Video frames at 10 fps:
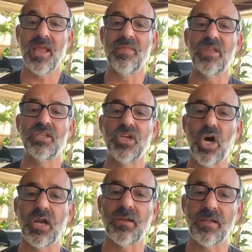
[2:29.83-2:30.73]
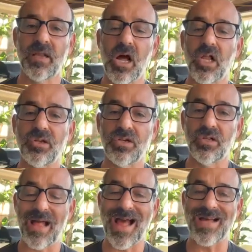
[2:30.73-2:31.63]
And the dark colored
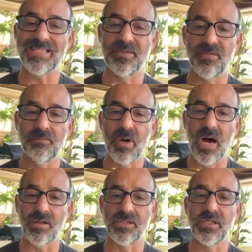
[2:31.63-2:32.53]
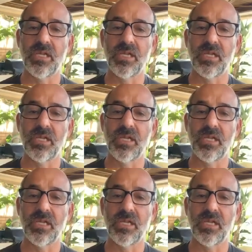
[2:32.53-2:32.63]
glass of the bottles